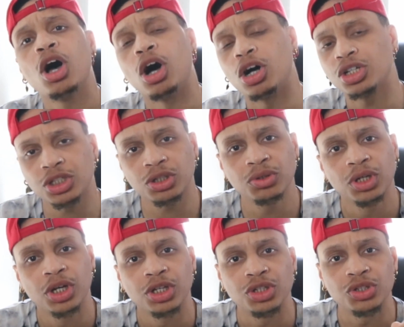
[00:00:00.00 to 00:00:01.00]
Also,
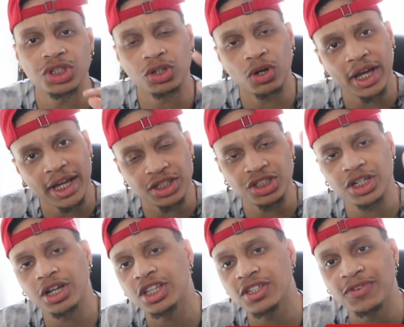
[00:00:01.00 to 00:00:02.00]
you should go ahead and
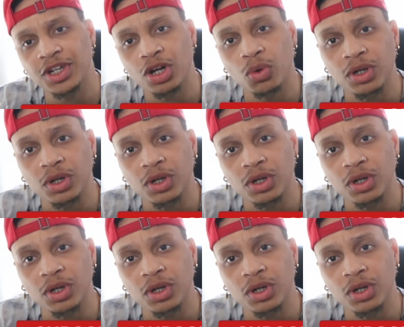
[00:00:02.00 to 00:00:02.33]
share this video